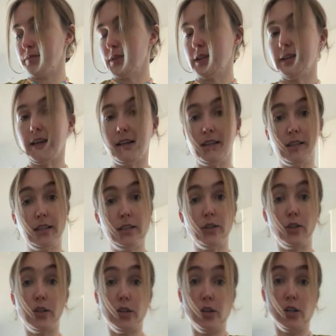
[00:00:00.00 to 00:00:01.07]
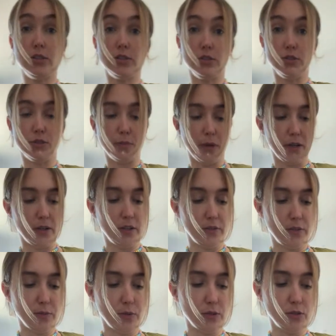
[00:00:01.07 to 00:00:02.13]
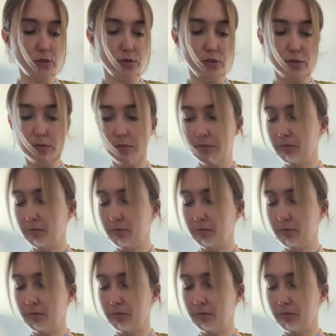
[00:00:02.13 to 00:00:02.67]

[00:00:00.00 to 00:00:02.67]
Technically, you can also use butter if you want to,